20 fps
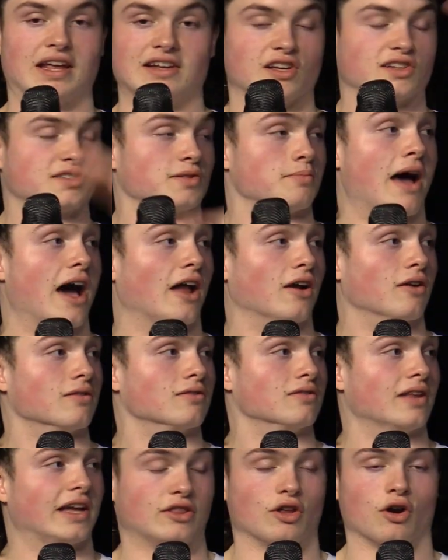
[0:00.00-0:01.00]
It doesn't
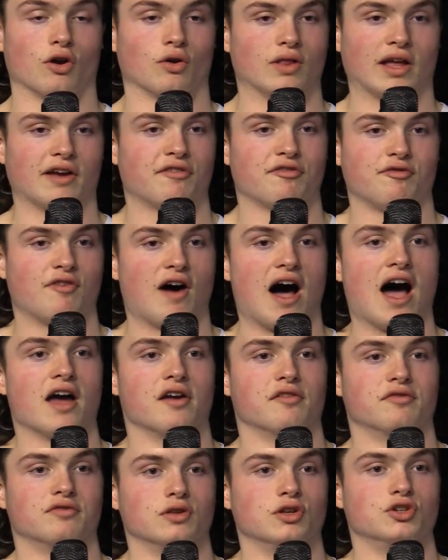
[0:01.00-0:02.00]
matter. Like there are like
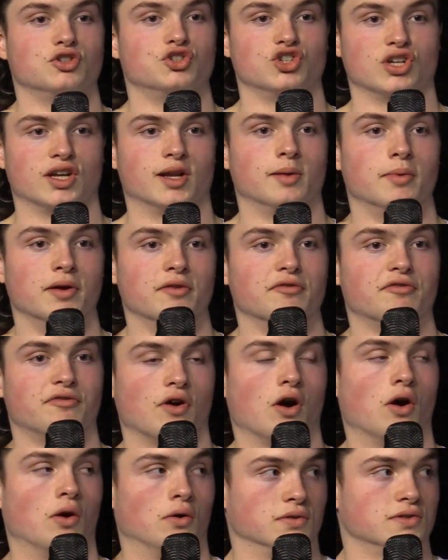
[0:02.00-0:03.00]
five
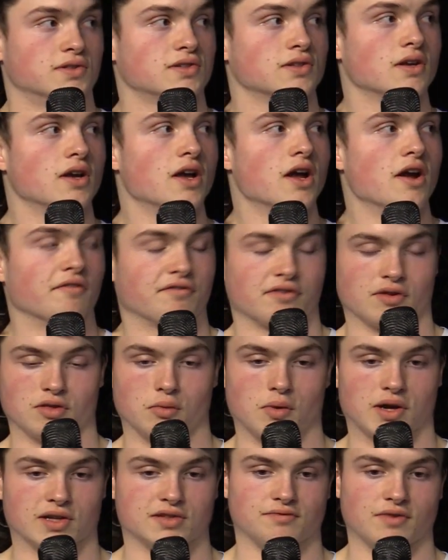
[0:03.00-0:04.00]
legitimate foes
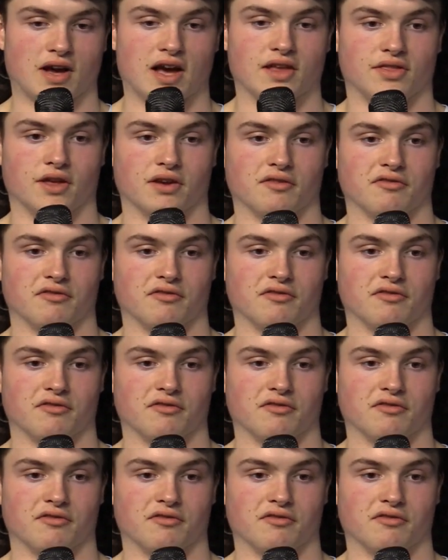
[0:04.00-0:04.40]
from the West. I